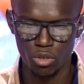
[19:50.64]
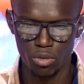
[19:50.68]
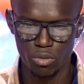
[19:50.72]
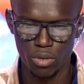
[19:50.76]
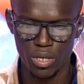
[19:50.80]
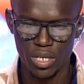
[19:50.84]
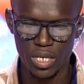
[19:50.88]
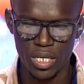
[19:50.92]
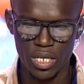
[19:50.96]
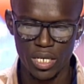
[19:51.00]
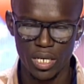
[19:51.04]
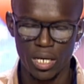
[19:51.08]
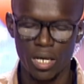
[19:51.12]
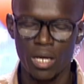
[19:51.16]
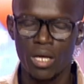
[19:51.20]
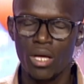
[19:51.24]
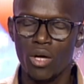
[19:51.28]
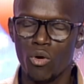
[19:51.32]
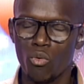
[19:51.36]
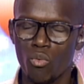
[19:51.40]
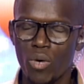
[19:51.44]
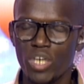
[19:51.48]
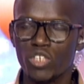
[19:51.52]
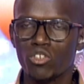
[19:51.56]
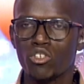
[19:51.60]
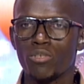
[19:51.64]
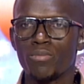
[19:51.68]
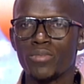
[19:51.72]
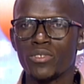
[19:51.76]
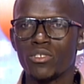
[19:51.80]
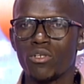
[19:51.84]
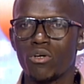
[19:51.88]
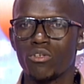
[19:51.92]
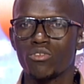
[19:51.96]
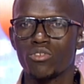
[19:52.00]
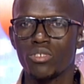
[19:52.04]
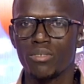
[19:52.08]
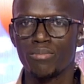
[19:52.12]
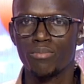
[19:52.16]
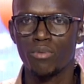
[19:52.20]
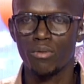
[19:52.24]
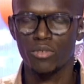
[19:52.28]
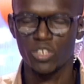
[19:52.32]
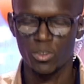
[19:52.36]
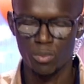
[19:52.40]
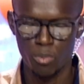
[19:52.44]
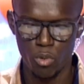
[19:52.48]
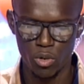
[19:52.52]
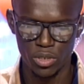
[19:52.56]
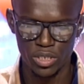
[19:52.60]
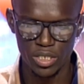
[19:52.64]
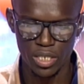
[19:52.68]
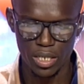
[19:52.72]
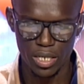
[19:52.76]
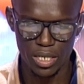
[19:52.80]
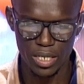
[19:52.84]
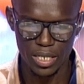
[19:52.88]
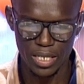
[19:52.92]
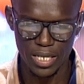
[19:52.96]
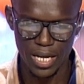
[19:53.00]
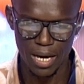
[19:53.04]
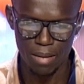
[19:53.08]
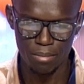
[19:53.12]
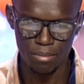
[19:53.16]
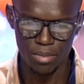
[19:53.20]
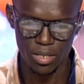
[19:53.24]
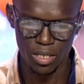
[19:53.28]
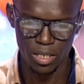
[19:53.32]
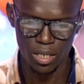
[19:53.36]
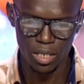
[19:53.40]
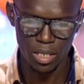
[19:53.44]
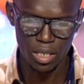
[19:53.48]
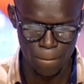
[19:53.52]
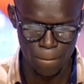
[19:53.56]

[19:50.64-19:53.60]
you're running here. What could be done to improve sports here in the Gambia?